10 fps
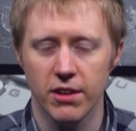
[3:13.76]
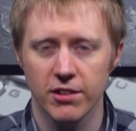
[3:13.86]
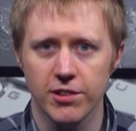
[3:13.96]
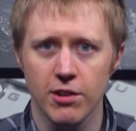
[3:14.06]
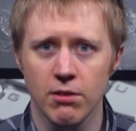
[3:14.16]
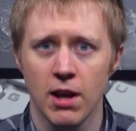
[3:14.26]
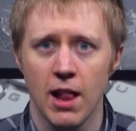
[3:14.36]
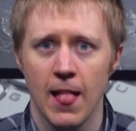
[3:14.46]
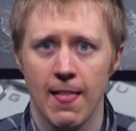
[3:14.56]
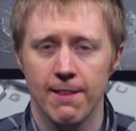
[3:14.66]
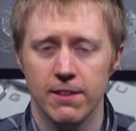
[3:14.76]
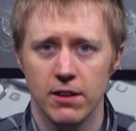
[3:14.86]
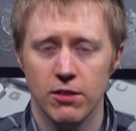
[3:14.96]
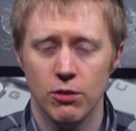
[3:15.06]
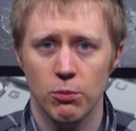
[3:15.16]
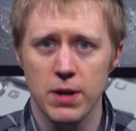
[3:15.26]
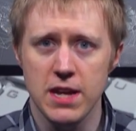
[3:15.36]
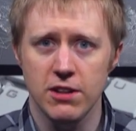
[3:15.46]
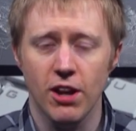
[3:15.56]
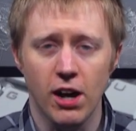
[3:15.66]
So
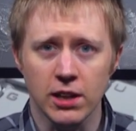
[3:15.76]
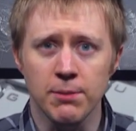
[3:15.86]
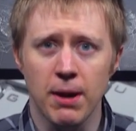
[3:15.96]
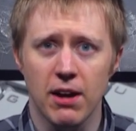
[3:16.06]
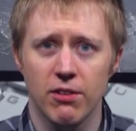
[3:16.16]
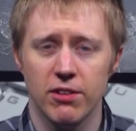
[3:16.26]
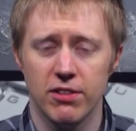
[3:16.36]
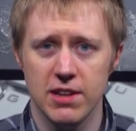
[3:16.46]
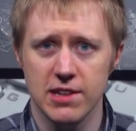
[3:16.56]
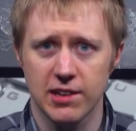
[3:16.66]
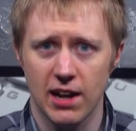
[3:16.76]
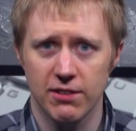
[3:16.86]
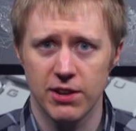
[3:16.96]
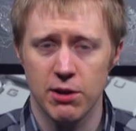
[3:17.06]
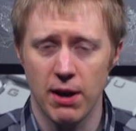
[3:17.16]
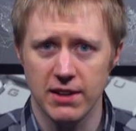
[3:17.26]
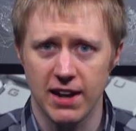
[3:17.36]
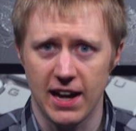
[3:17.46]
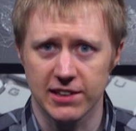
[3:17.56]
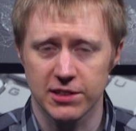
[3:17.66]
we talked about these kind of QA
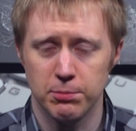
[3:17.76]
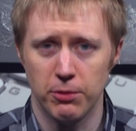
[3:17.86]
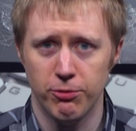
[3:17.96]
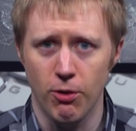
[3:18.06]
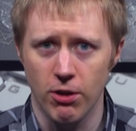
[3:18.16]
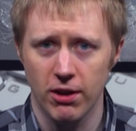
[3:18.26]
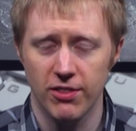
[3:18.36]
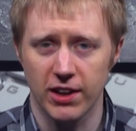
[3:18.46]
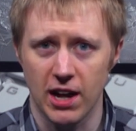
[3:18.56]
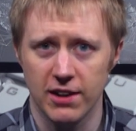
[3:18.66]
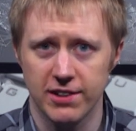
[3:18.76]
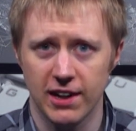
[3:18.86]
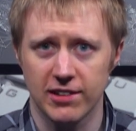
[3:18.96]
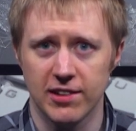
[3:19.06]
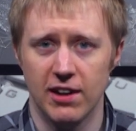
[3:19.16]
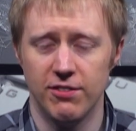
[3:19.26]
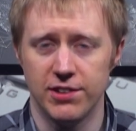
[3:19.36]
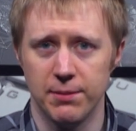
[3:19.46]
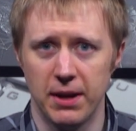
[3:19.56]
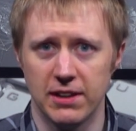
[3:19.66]
tasks before in the context of
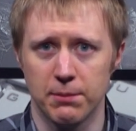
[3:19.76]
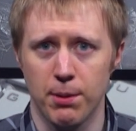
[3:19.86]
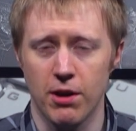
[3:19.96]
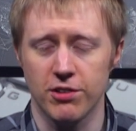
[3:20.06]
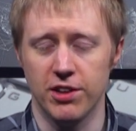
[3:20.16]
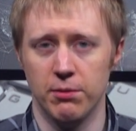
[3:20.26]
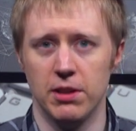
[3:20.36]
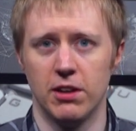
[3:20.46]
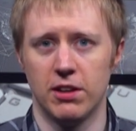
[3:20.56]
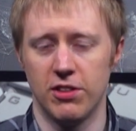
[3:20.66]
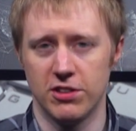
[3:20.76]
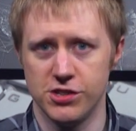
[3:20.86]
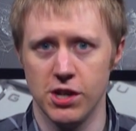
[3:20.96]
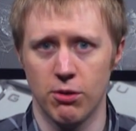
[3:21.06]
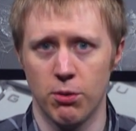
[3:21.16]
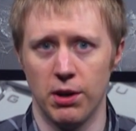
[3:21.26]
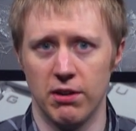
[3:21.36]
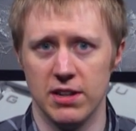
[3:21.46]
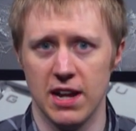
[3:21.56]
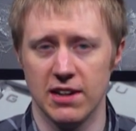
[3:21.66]
semantic parsing. We looked at this
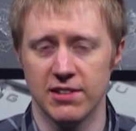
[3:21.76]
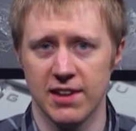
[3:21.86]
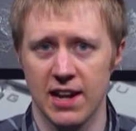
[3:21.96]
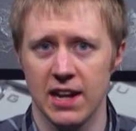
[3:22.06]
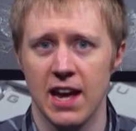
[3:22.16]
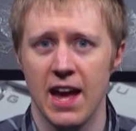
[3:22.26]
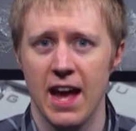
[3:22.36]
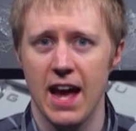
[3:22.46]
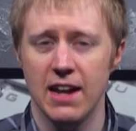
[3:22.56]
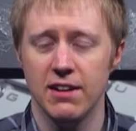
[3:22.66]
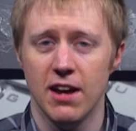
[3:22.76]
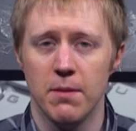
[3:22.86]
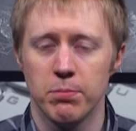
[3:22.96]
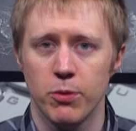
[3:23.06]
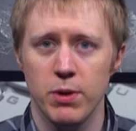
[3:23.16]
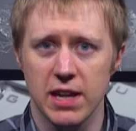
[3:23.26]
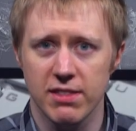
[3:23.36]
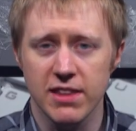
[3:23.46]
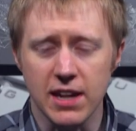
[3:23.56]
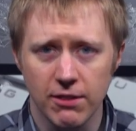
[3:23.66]
GeoQuery data set, and we
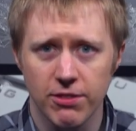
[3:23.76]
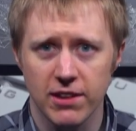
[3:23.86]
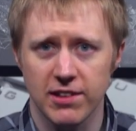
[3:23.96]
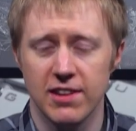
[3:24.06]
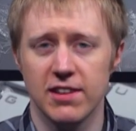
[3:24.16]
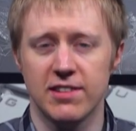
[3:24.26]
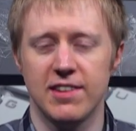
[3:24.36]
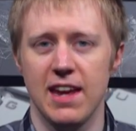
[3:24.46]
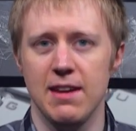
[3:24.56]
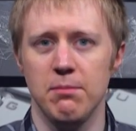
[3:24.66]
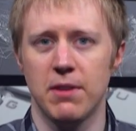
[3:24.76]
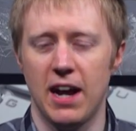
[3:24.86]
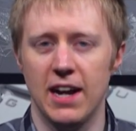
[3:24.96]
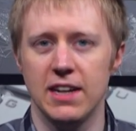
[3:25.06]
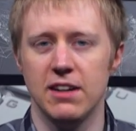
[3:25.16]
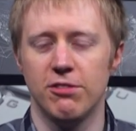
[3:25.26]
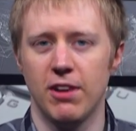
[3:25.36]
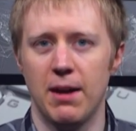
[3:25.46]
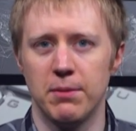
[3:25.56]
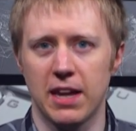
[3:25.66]
could think of this in the same kind of
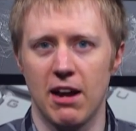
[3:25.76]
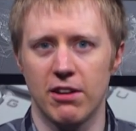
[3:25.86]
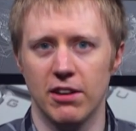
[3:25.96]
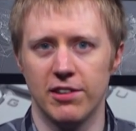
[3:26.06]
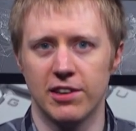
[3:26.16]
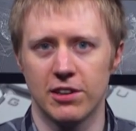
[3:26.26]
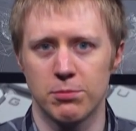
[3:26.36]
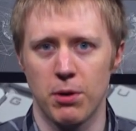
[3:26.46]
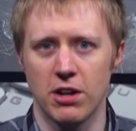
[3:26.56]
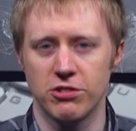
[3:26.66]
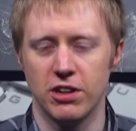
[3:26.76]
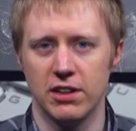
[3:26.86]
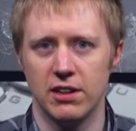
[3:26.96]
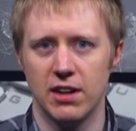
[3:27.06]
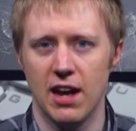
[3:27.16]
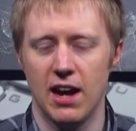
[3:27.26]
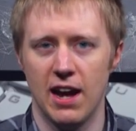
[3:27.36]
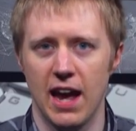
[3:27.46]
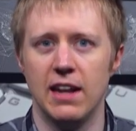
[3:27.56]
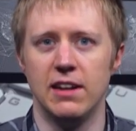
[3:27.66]
lambda calculus expression.
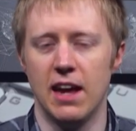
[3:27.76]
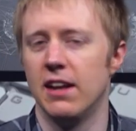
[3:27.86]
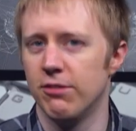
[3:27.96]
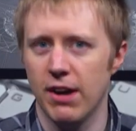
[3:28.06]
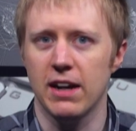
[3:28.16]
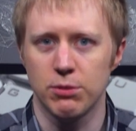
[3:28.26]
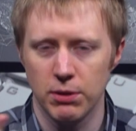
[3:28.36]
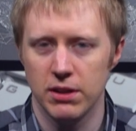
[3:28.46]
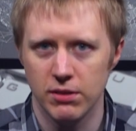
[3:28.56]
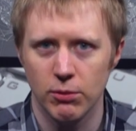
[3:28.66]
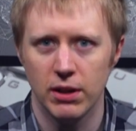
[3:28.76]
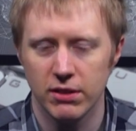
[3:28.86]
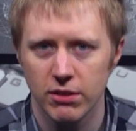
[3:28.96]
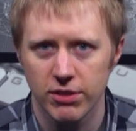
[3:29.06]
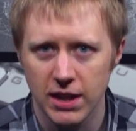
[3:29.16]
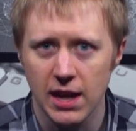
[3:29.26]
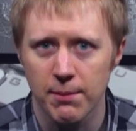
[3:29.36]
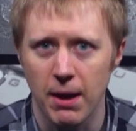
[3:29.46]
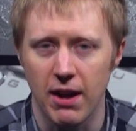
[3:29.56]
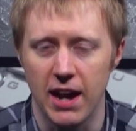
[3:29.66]
Uh, and, and in fact, when, when thinking
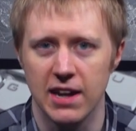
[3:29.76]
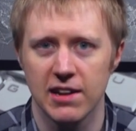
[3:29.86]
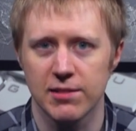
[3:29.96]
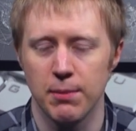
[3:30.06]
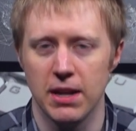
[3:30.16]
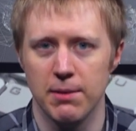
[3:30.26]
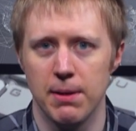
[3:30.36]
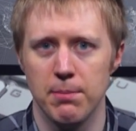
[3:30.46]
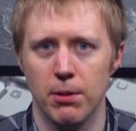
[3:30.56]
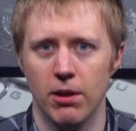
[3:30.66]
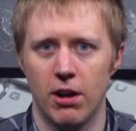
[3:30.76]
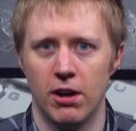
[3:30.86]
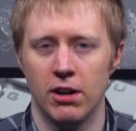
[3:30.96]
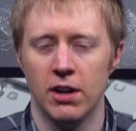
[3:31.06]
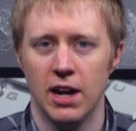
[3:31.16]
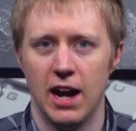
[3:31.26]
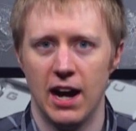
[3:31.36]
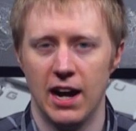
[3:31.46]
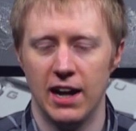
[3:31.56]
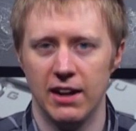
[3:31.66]
about ATIS, many people are,
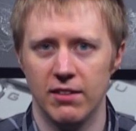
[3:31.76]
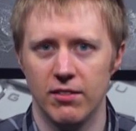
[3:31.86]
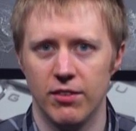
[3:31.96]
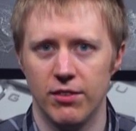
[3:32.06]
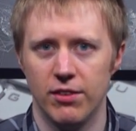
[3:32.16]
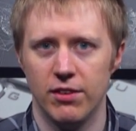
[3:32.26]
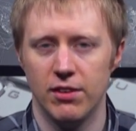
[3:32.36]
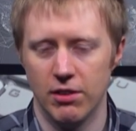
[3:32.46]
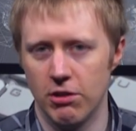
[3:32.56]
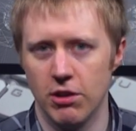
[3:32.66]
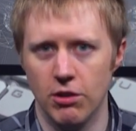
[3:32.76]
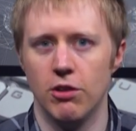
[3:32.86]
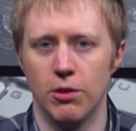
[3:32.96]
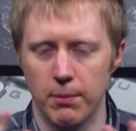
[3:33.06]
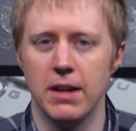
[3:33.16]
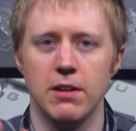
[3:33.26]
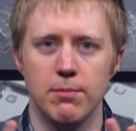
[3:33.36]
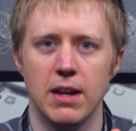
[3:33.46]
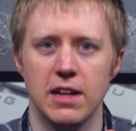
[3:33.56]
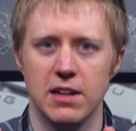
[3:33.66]
uh, you know, many,
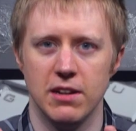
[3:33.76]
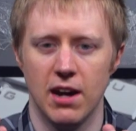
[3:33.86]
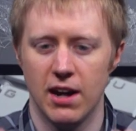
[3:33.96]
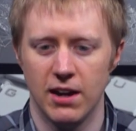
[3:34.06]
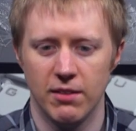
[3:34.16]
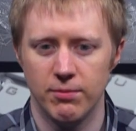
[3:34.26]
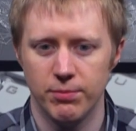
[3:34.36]
many uh,